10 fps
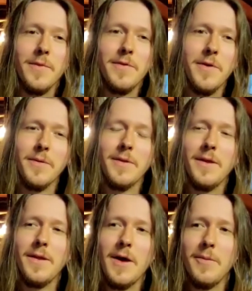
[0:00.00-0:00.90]
So
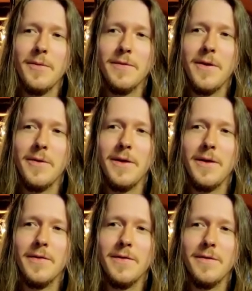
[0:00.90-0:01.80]
I was
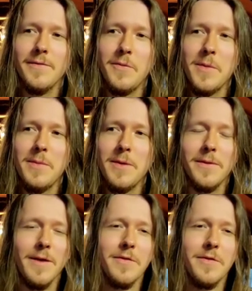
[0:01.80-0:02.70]
curious if you might be able
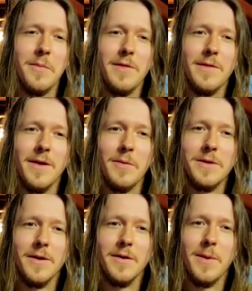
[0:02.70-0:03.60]
to give us some insight. We
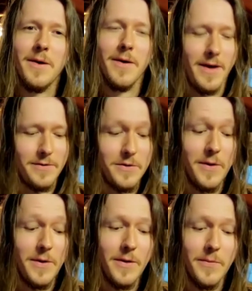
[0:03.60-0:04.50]
talked about how
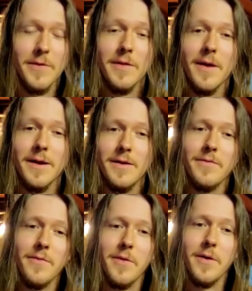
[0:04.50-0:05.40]
DoinGud was
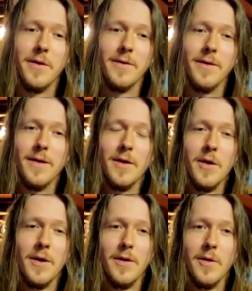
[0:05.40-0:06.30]
selected for the
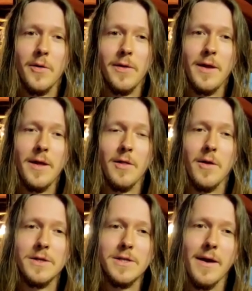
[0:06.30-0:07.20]
early
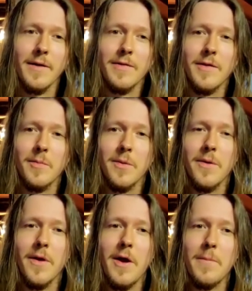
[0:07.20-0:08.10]
launch access
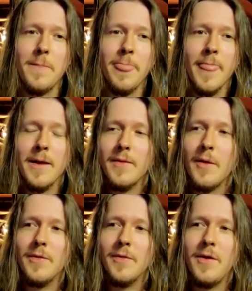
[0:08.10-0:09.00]
program.
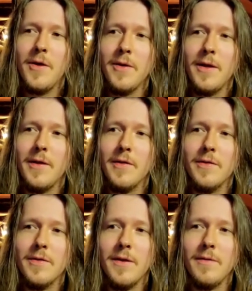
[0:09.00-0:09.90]
I was
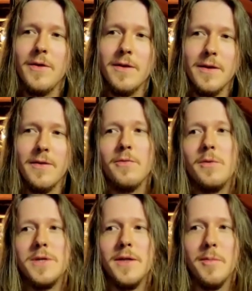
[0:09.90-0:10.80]
curious if you could tell us
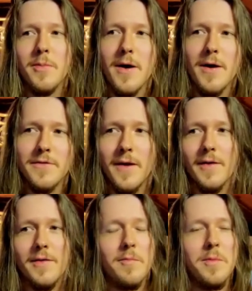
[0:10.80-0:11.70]
which other
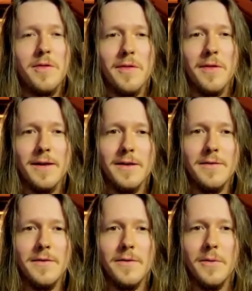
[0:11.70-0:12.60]
projects have been selected
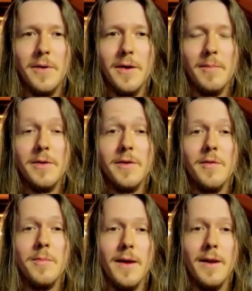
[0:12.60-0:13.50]
to
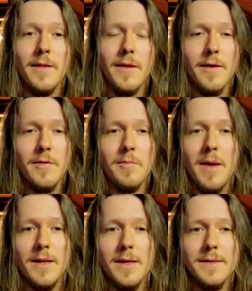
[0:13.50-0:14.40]
participate in the
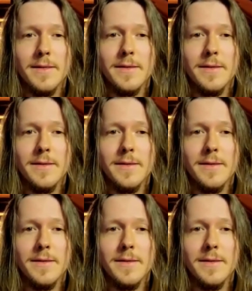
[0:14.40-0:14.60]
mainnet.